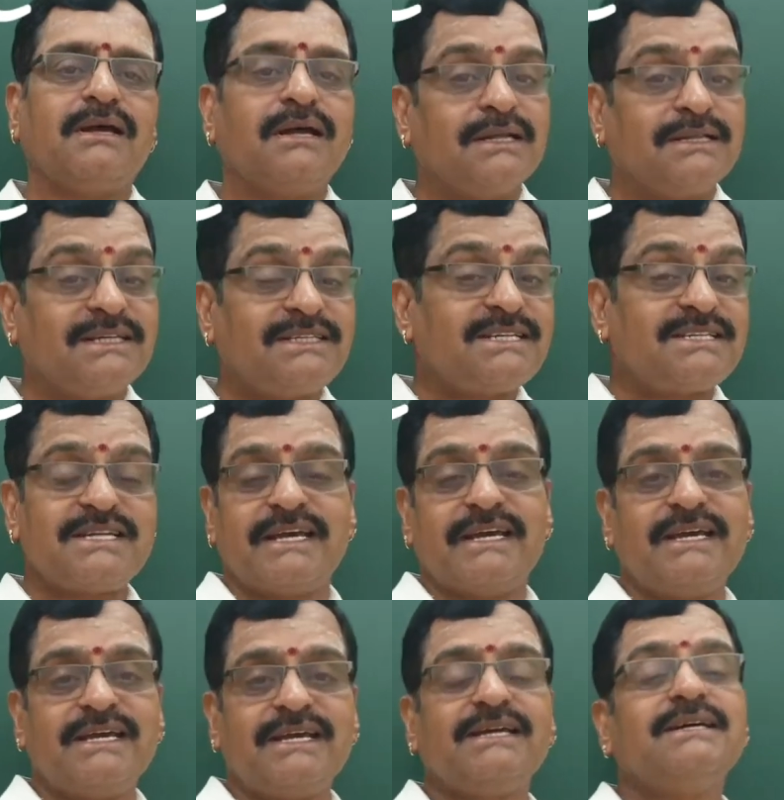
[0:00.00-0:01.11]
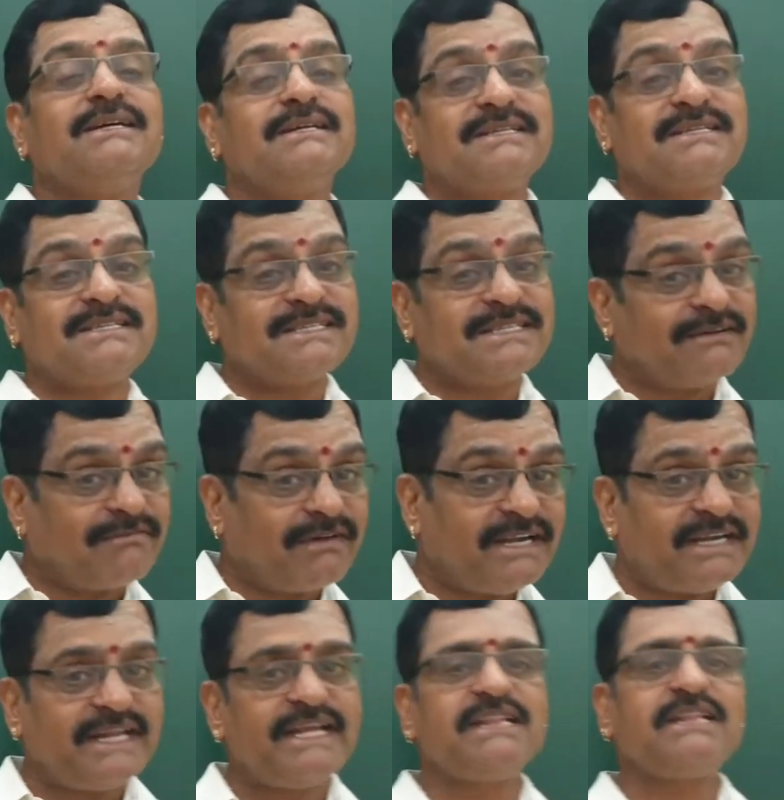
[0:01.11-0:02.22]
This is the
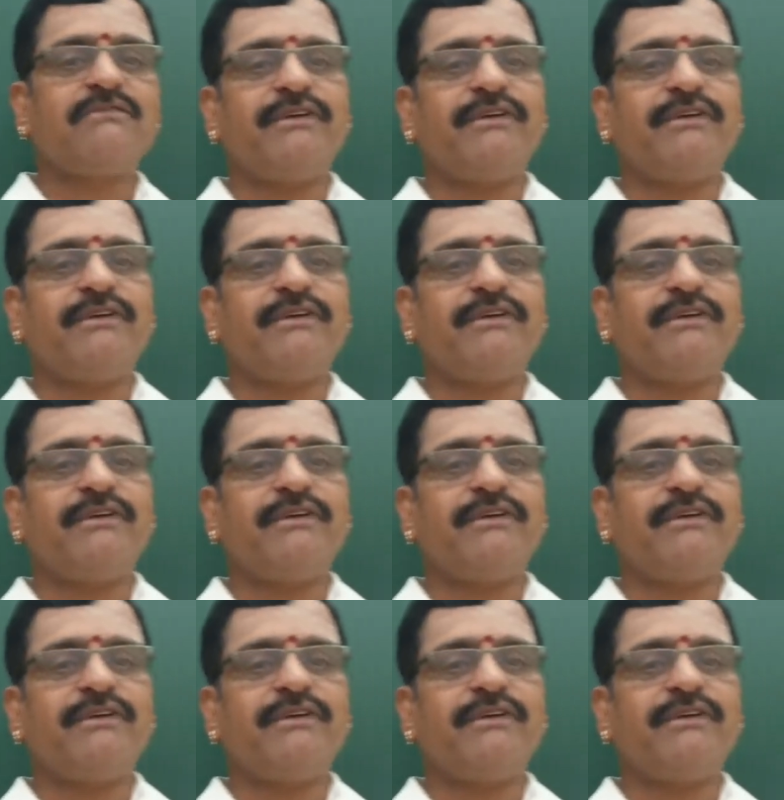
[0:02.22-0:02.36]
17th